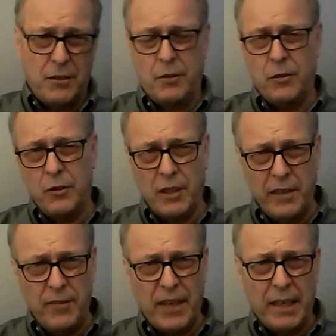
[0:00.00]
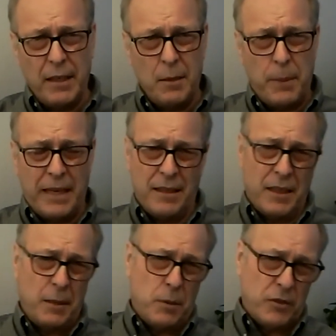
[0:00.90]
You're living
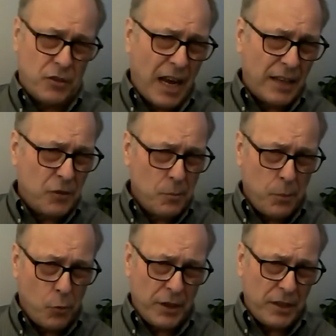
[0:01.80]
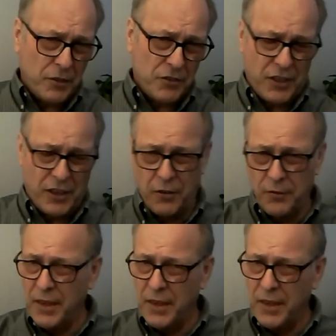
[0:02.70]
independently, but you're not supporting yourself.